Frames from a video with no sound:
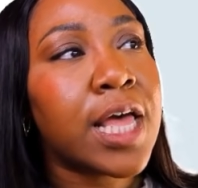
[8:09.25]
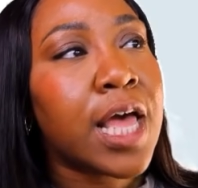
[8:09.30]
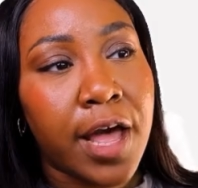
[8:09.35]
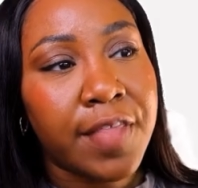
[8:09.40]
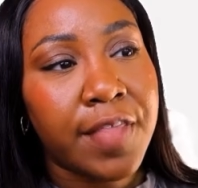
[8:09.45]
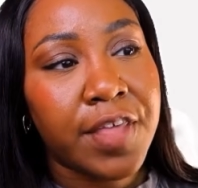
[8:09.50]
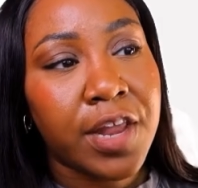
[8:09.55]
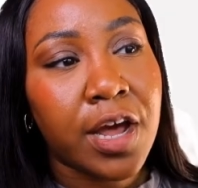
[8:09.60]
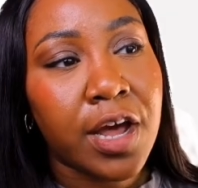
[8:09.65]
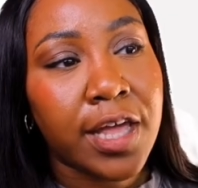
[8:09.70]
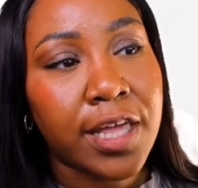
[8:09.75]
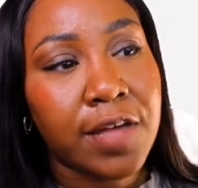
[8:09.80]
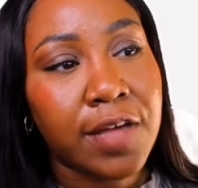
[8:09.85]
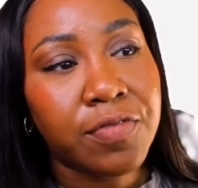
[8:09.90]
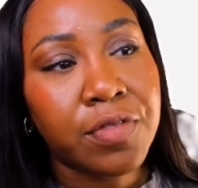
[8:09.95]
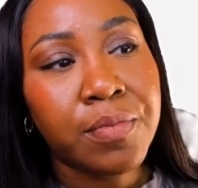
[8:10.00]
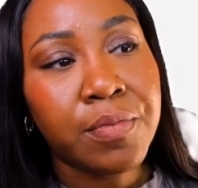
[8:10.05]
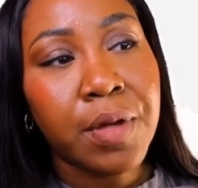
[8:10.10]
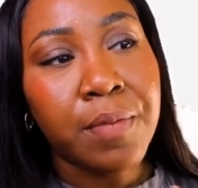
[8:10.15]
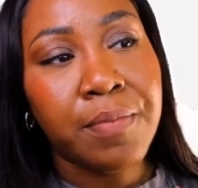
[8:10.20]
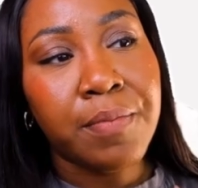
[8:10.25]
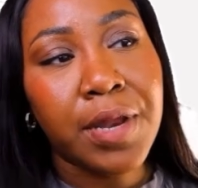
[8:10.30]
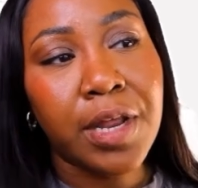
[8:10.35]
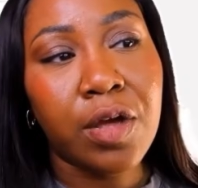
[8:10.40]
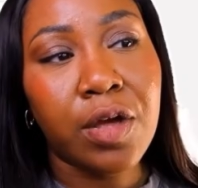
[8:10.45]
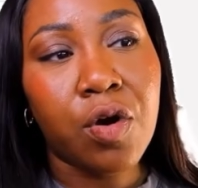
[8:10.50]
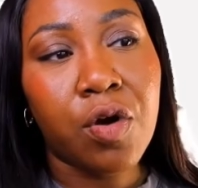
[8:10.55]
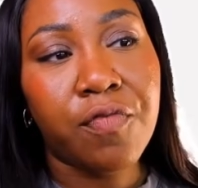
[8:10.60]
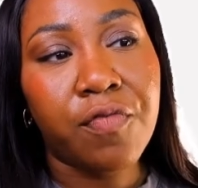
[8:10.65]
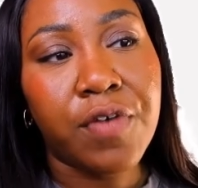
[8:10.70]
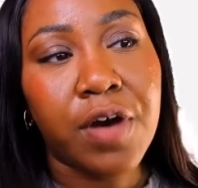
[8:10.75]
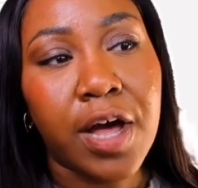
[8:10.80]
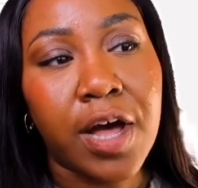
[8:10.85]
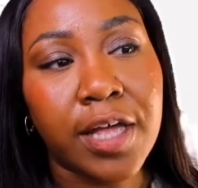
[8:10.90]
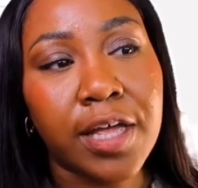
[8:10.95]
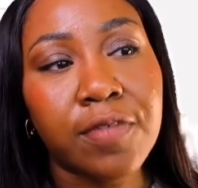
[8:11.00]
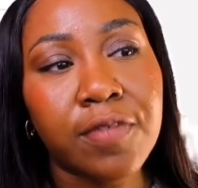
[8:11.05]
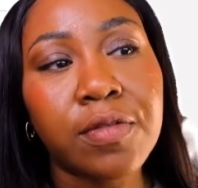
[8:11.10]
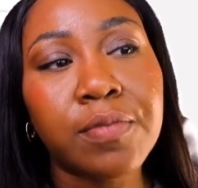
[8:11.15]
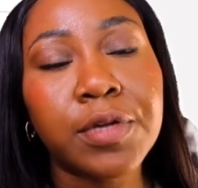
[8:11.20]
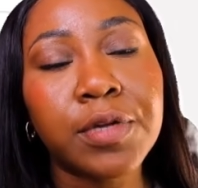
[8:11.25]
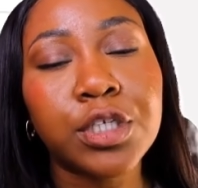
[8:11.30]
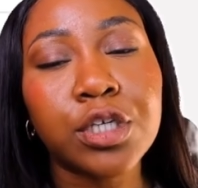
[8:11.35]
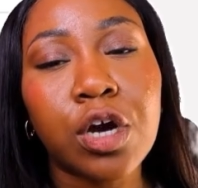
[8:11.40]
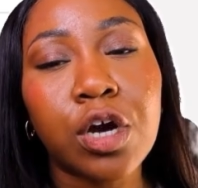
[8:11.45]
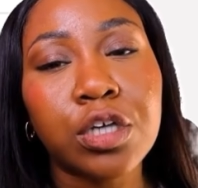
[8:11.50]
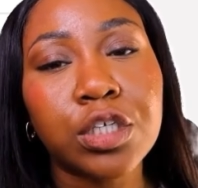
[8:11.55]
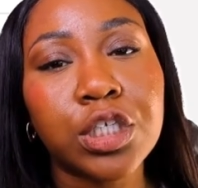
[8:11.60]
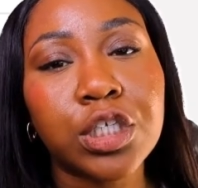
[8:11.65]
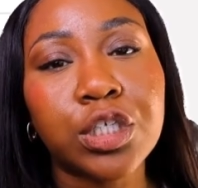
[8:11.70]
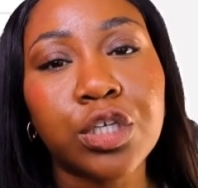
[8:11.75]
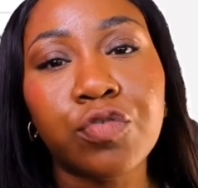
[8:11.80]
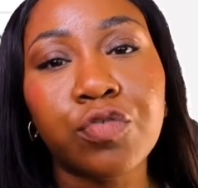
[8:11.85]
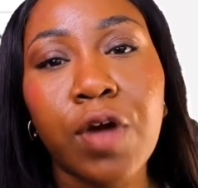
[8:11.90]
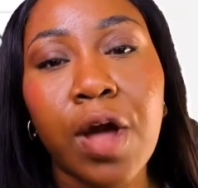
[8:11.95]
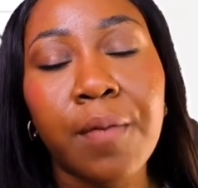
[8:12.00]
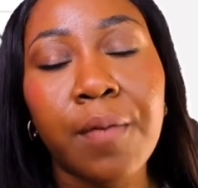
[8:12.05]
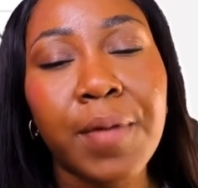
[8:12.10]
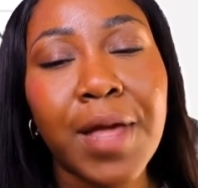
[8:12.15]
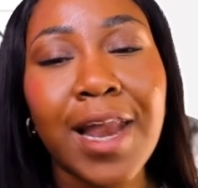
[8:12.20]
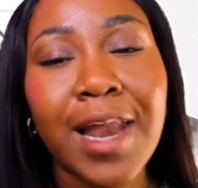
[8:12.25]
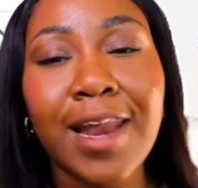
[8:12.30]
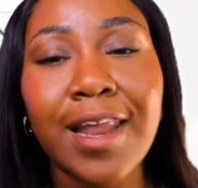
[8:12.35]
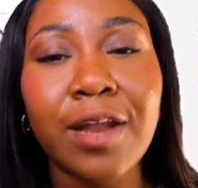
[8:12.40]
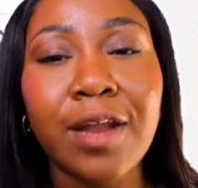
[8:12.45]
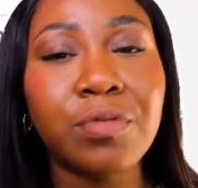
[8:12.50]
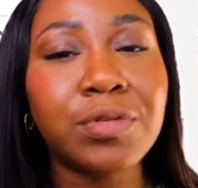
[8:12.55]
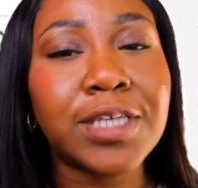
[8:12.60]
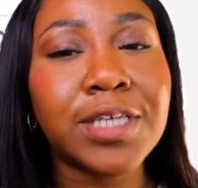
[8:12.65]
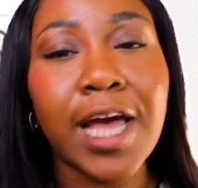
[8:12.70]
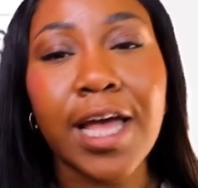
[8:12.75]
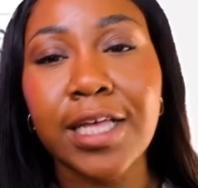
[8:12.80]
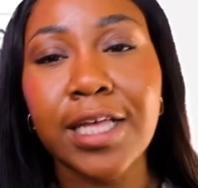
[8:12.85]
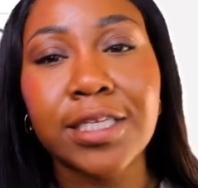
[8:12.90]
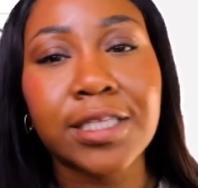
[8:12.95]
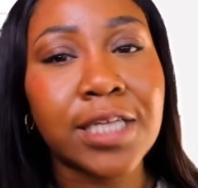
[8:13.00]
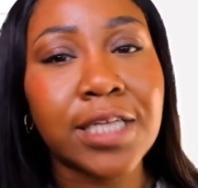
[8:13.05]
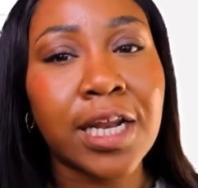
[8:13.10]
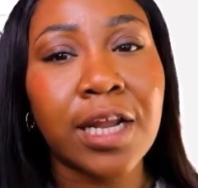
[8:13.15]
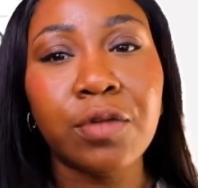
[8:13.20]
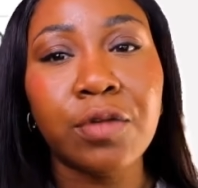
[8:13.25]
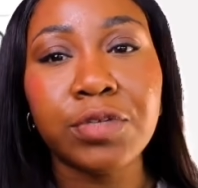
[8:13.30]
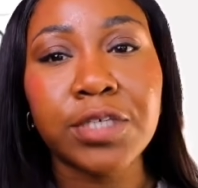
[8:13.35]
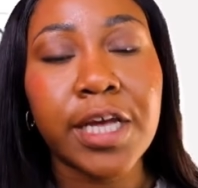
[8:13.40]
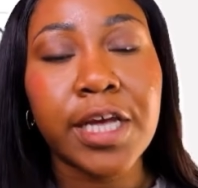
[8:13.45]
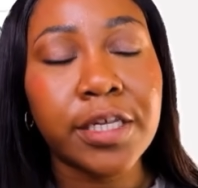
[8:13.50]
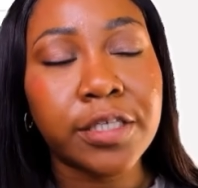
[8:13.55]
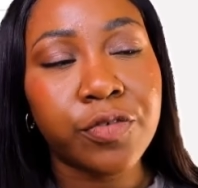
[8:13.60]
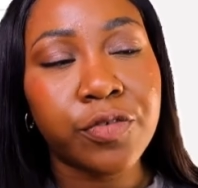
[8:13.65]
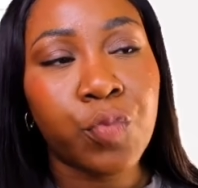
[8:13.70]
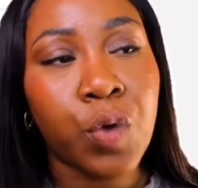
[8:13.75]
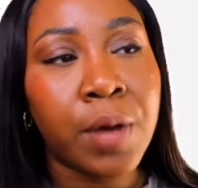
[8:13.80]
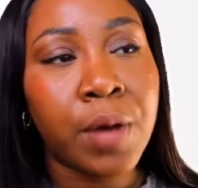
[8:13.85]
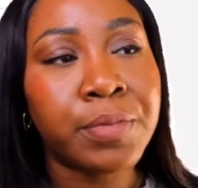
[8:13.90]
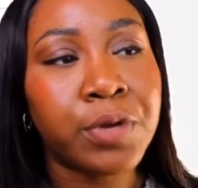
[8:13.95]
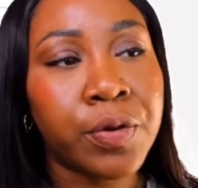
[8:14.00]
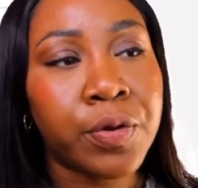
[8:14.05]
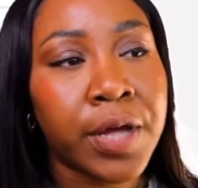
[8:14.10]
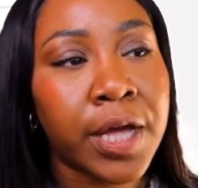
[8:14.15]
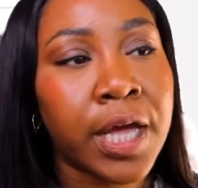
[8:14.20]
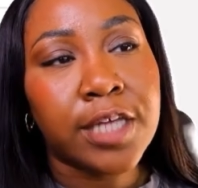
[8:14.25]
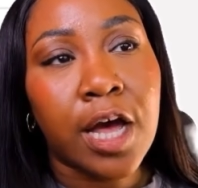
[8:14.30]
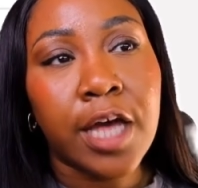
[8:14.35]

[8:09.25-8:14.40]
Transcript: And then I give them a mini offer. I give them a chance just to grab a little taste of what I'm doing.